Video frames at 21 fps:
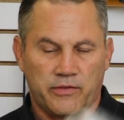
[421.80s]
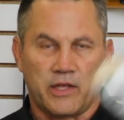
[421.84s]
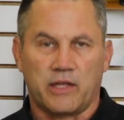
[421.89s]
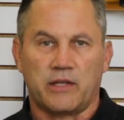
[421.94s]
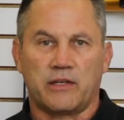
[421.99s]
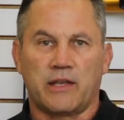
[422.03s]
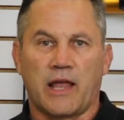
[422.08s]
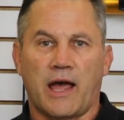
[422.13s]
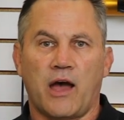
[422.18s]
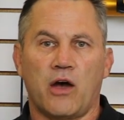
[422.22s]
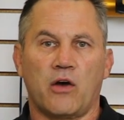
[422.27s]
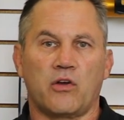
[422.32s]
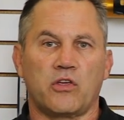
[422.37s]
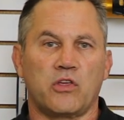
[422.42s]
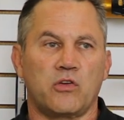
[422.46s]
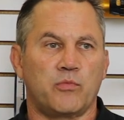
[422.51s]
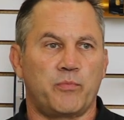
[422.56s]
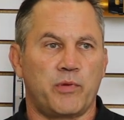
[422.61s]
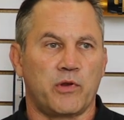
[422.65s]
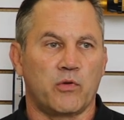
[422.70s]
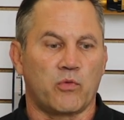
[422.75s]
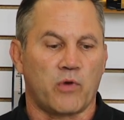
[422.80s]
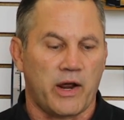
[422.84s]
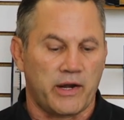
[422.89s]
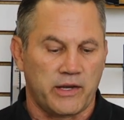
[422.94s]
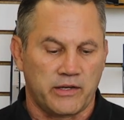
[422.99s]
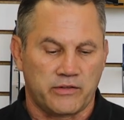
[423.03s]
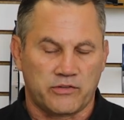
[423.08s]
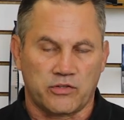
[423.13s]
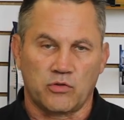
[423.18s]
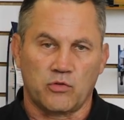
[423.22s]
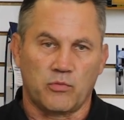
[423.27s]
then now you'd be
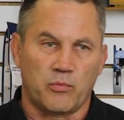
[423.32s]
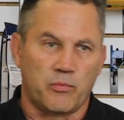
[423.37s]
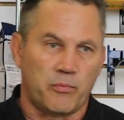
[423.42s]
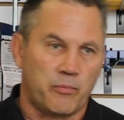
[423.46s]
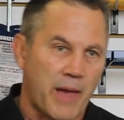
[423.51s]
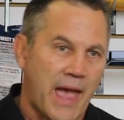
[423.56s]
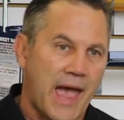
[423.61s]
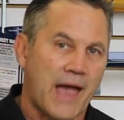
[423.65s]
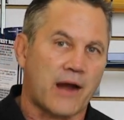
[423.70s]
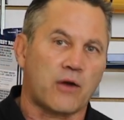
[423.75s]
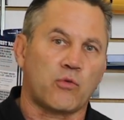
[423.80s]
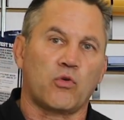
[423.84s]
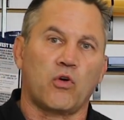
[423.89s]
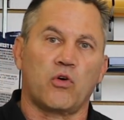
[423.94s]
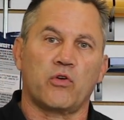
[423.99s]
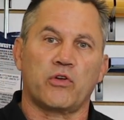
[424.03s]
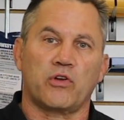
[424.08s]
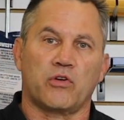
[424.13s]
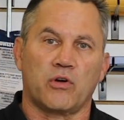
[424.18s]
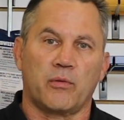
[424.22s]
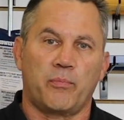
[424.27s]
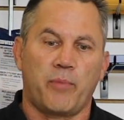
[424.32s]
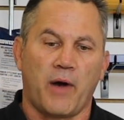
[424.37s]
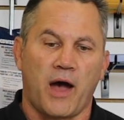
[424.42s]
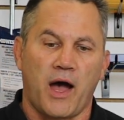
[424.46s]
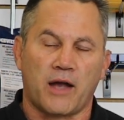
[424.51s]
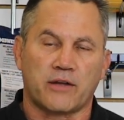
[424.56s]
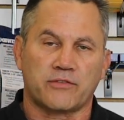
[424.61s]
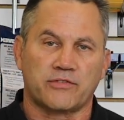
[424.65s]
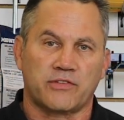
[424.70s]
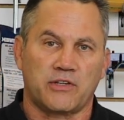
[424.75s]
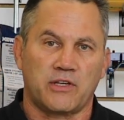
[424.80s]
ready to back roll your
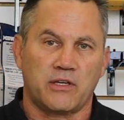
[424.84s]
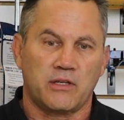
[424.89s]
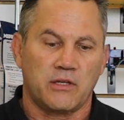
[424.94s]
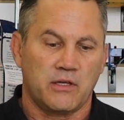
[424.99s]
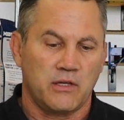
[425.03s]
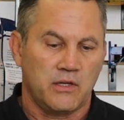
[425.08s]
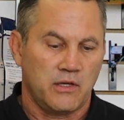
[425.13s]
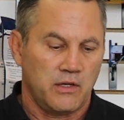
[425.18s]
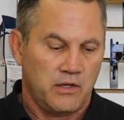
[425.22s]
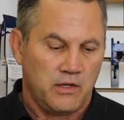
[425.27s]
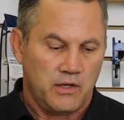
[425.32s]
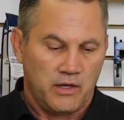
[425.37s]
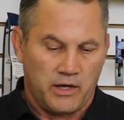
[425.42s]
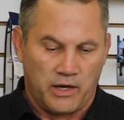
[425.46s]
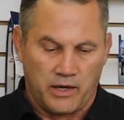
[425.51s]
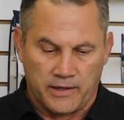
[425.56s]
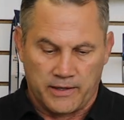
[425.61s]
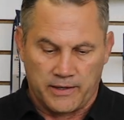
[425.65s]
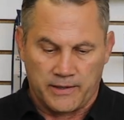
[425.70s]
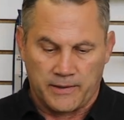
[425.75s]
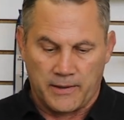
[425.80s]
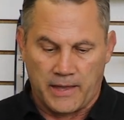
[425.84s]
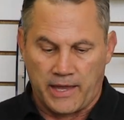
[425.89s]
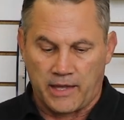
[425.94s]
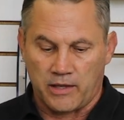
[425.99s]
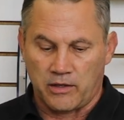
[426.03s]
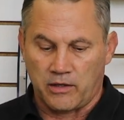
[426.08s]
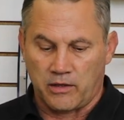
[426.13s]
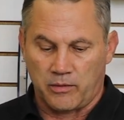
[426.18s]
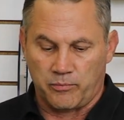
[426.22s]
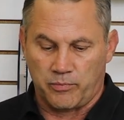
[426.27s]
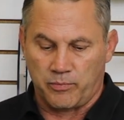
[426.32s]
epoxy
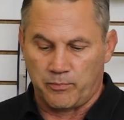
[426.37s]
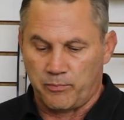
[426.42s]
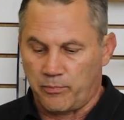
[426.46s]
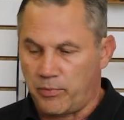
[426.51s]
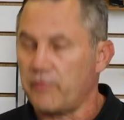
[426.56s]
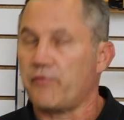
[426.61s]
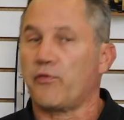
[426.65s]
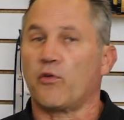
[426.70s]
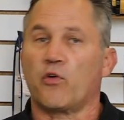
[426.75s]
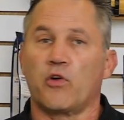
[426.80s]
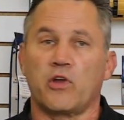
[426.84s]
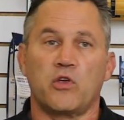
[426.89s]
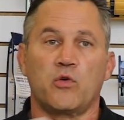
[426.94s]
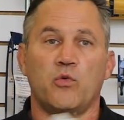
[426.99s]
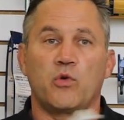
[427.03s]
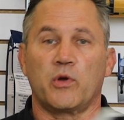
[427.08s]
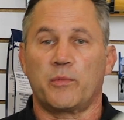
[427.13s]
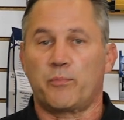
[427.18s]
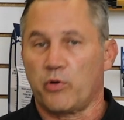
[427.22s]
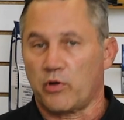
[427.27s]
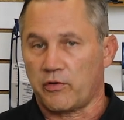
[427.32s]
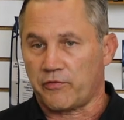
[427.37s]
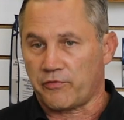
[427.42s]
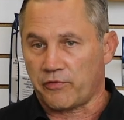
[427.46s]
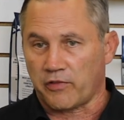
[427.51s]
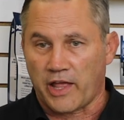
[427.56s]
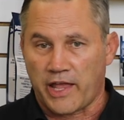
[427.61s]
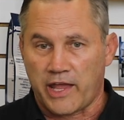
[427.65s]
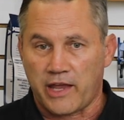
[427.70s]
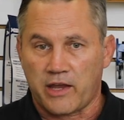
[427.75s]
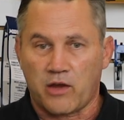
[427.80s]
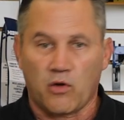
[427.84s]
and before you would put
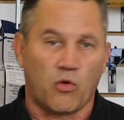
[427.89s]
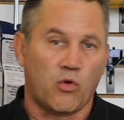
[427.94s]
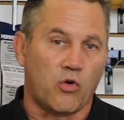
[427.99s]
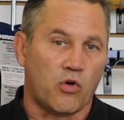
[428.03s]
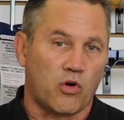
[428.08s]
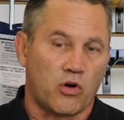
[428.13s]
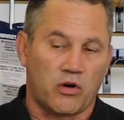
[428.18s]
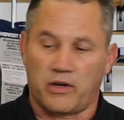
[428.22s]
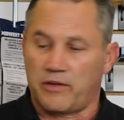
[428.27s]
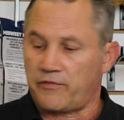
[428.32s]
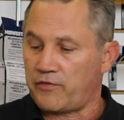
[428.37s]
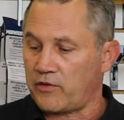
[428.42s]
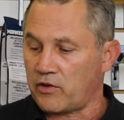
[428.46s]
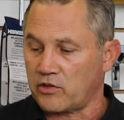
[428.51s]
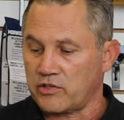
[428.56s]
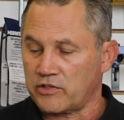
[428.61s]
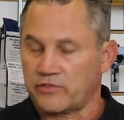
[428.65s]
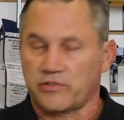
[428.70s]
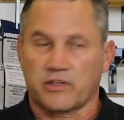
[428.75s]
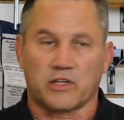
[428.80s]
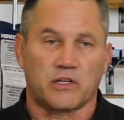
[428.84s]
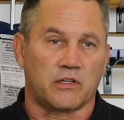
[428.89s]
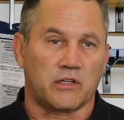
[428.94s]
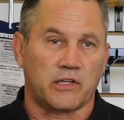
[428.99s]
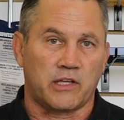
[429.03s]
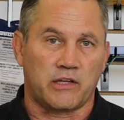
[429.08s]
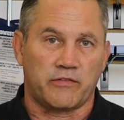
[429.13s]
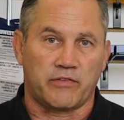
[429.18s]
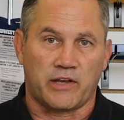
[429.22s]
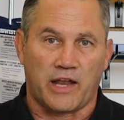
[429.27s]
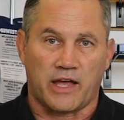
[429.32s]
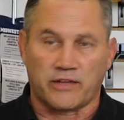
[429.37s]
flake, or if you're just going to
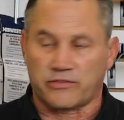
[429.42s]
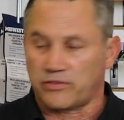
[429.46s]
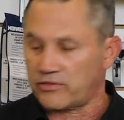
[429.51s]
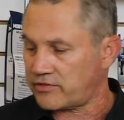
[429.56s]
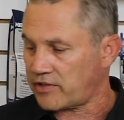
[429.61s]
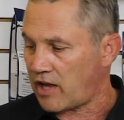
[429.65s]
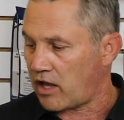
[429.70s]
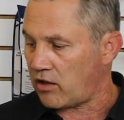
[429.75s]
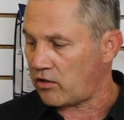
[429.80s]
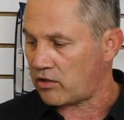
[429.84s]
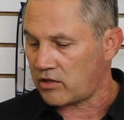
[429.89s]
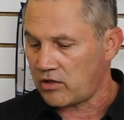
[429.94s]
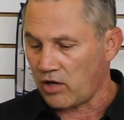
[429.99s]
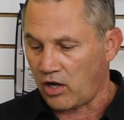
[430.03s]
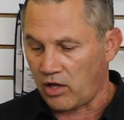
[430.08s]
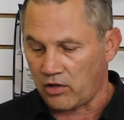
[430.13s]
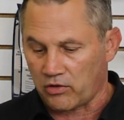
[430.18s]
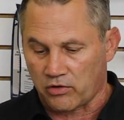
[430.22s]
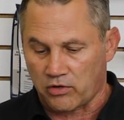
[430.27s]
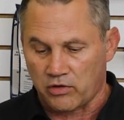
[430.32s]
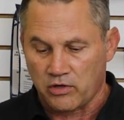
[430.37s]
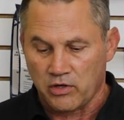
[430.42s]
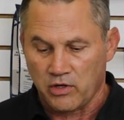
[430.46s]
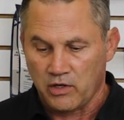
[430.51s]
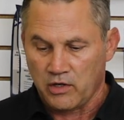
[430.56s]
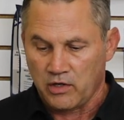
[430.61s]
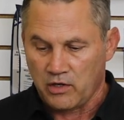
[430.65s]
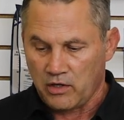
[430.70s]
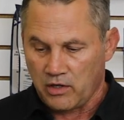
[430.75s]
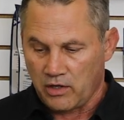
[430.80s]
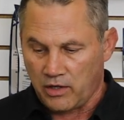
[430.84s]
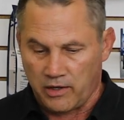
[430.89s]
leave it as a solid color,
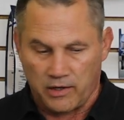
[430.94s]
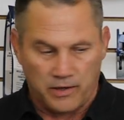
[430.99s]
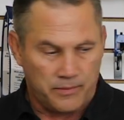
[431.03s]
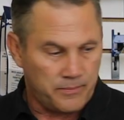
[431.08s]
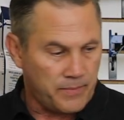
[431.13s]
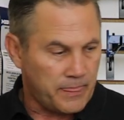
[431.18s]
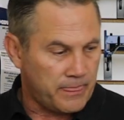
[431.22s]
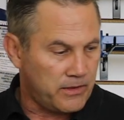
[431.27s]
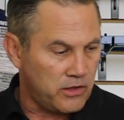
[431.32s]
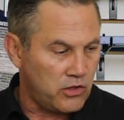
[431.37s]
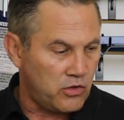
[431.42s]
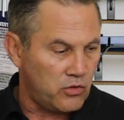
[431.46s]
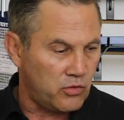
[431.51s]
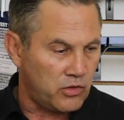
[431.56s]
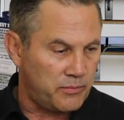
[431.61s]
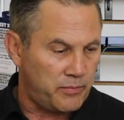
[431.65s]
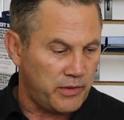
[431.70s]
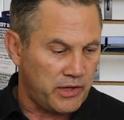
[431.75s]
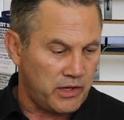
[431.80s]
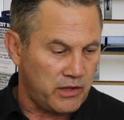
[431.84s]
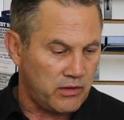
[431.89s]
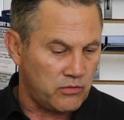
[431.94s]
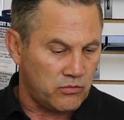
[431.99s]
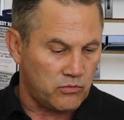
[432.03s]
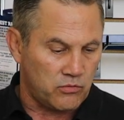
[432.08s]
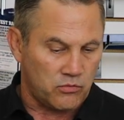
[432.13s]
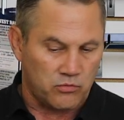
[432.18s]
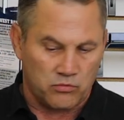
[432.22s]
you would be,